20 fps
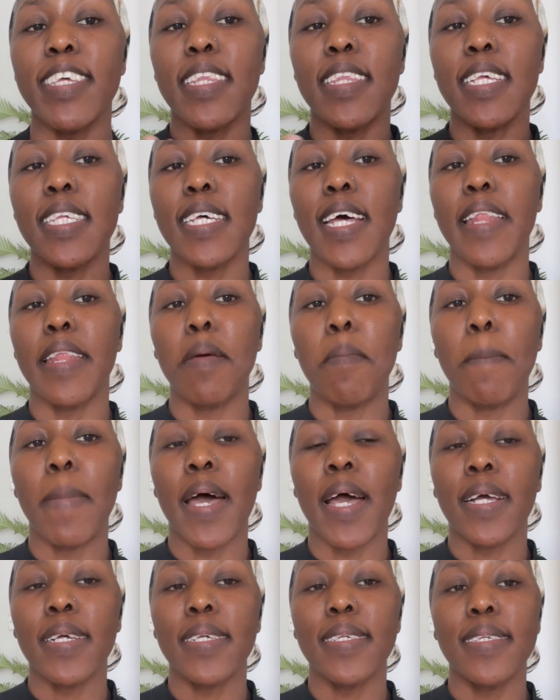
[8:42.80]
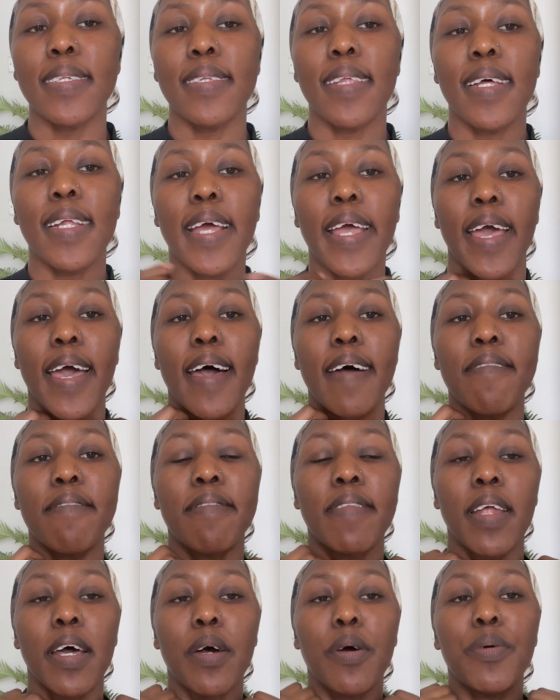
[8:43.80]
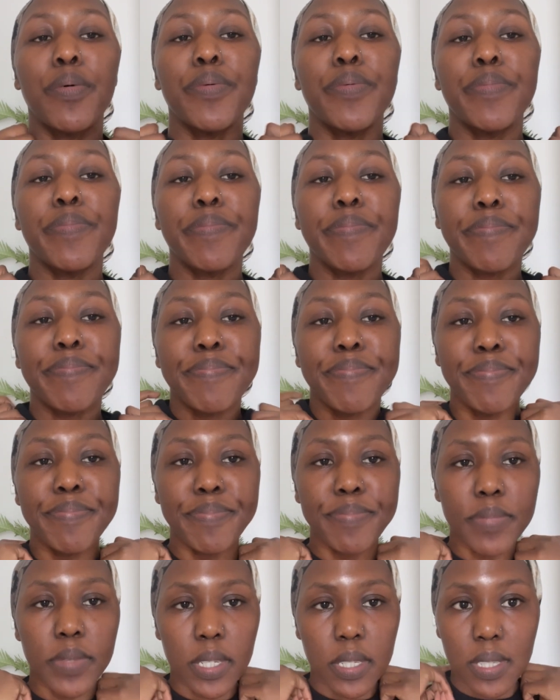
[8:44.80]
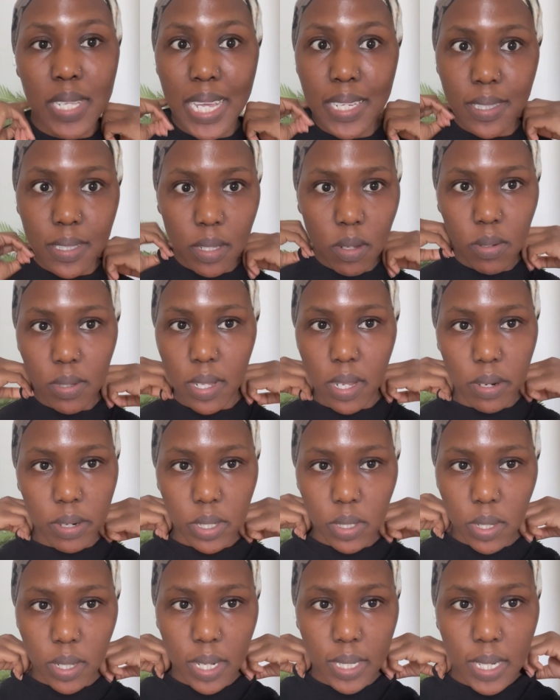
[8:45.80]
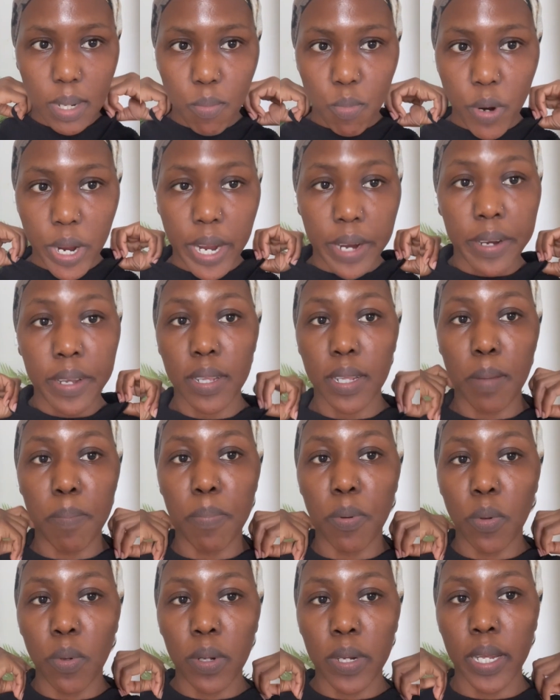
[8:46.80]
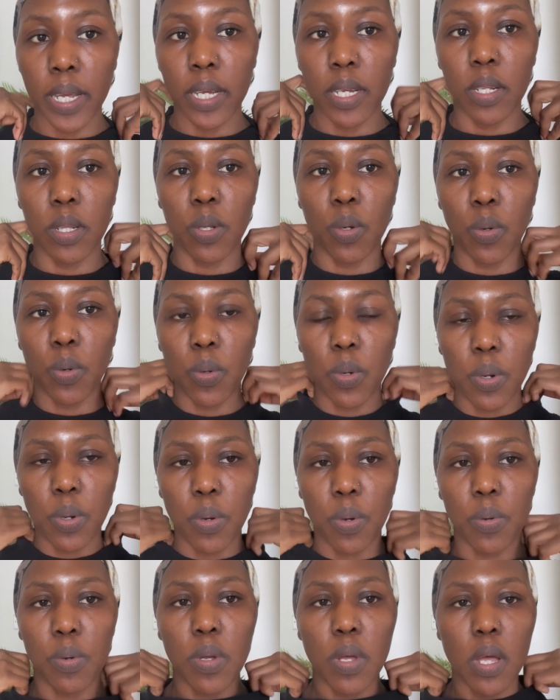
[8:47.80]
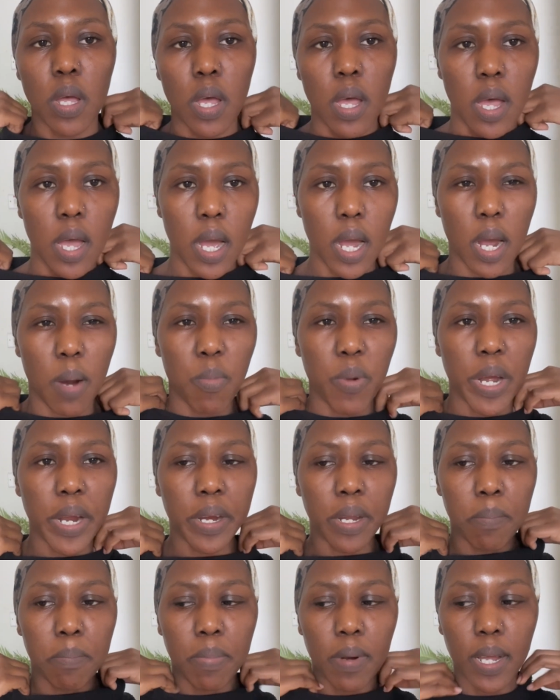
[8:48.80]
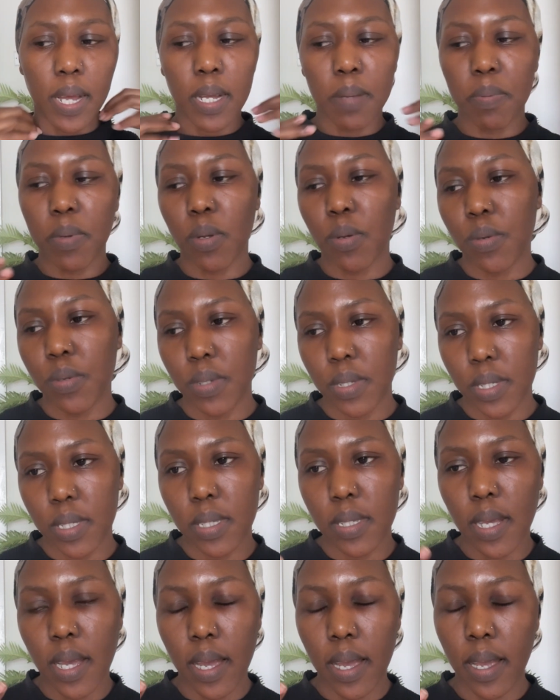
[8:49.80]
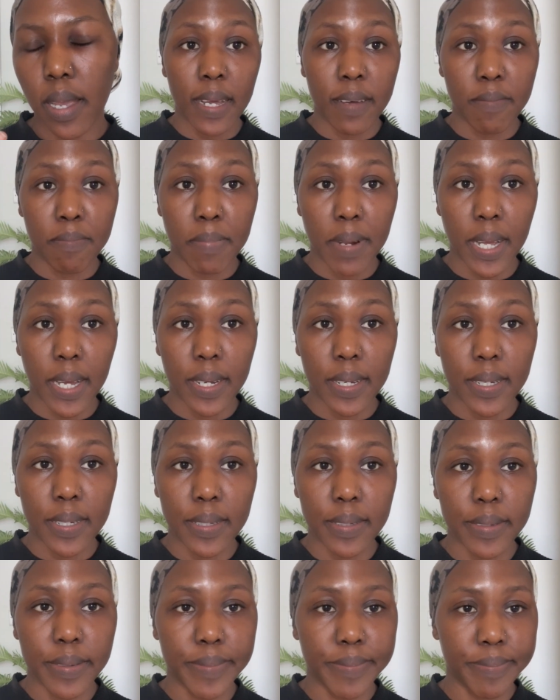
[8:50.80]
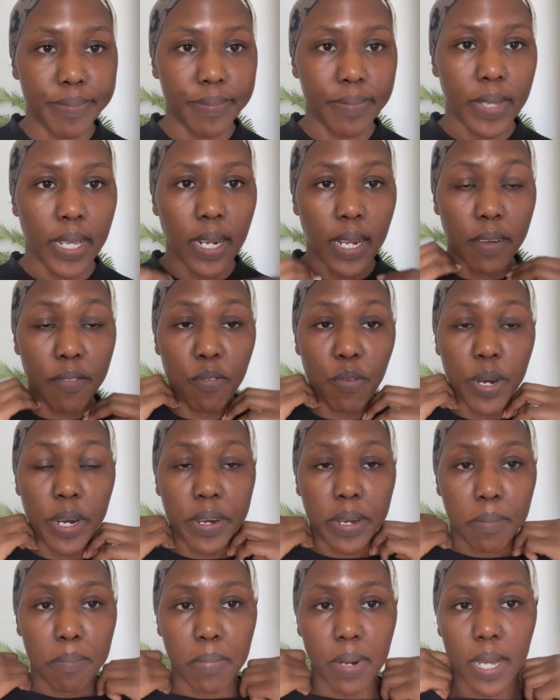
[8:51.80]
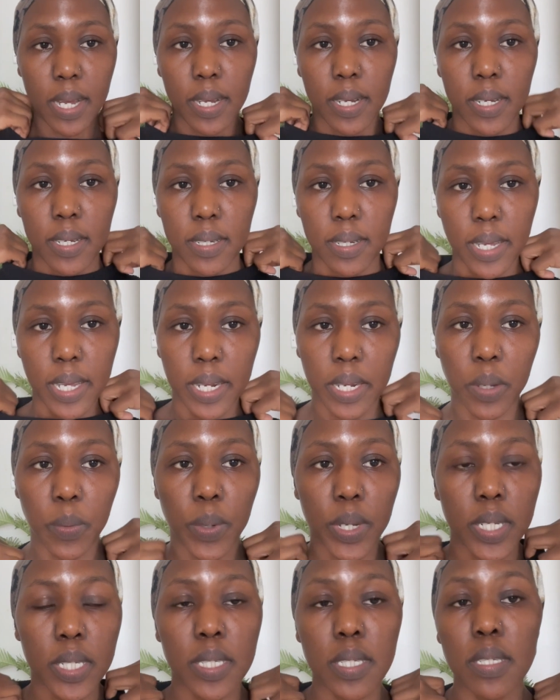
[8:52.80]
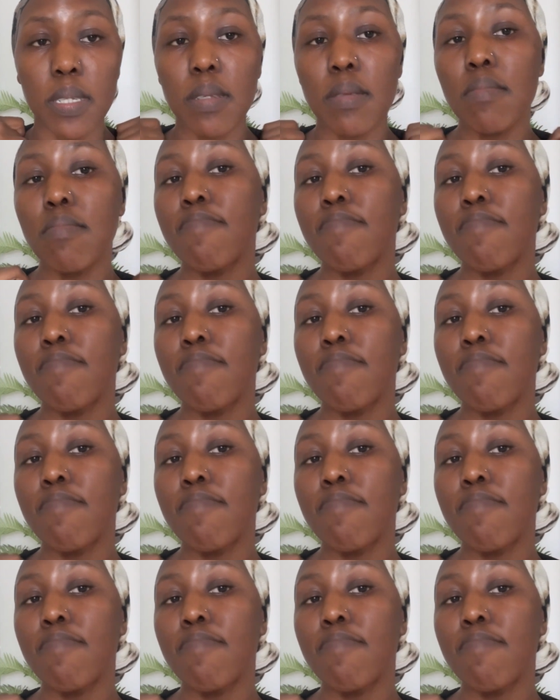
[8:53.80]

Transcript: these are the marks that i have now that's not the reason that i'm wearing the pole neck though no i'm wearing black because i love black i love wearing black anyways